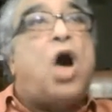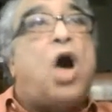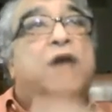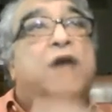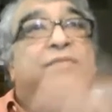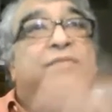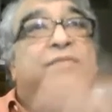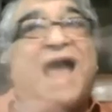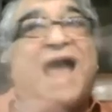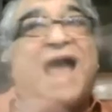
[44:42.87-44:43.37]

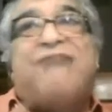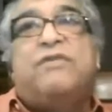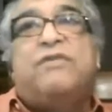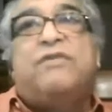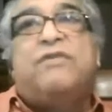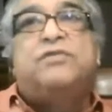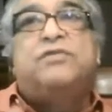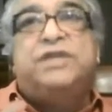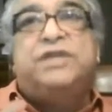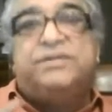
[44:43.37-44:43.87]

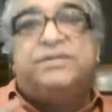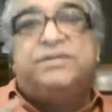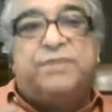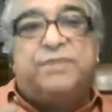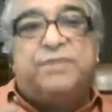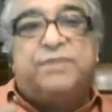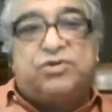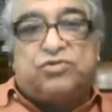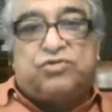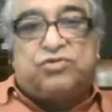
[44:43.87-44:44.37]
unravel these
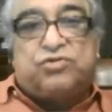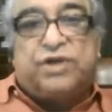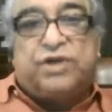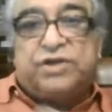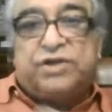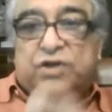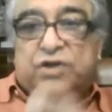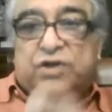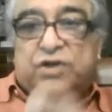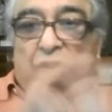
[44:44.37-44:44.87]

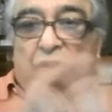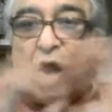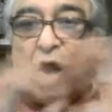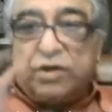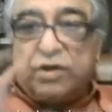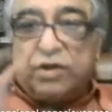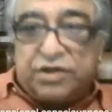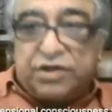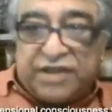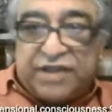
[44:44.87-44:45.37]
mysteries,
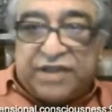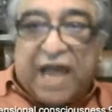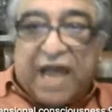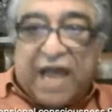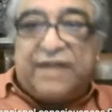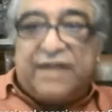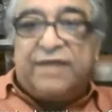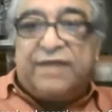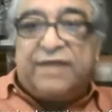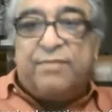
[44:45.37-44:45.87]

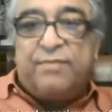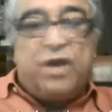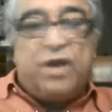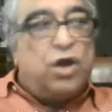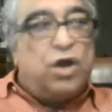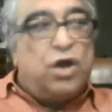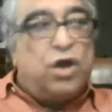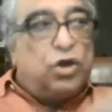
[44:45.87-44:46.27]
understand them